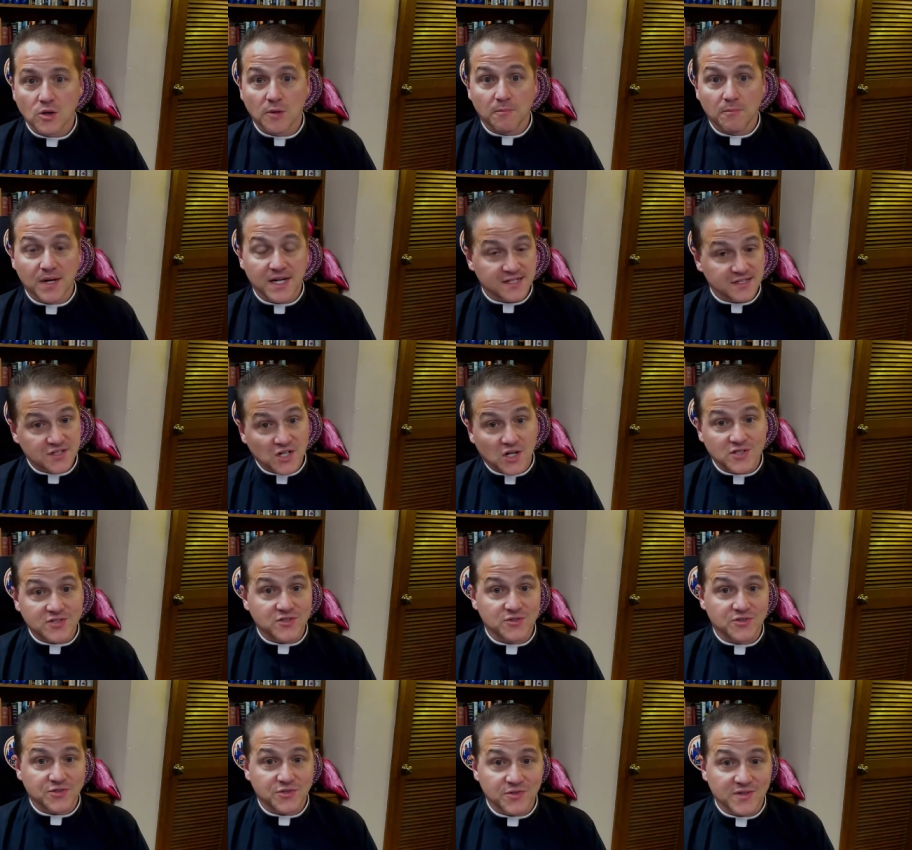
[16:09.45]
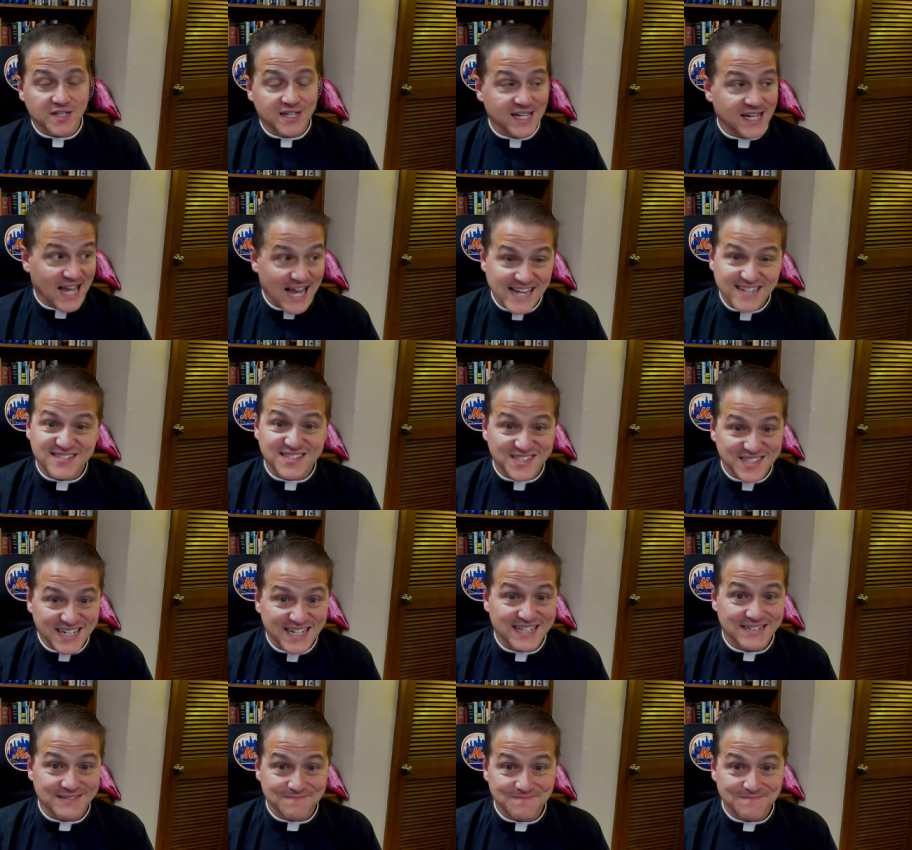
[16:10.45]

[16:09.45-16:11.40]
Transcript: But it is also true that he hates sin